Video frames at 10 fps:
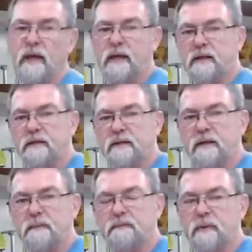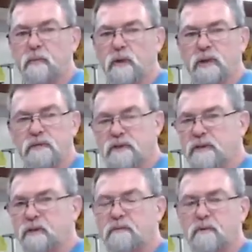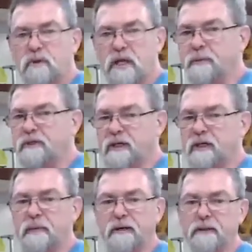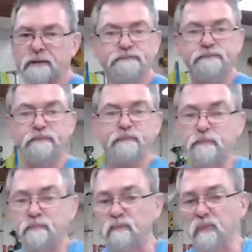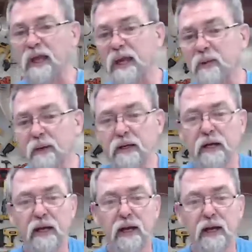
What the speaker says: and we'll have just Carbatec in the background. Anyway,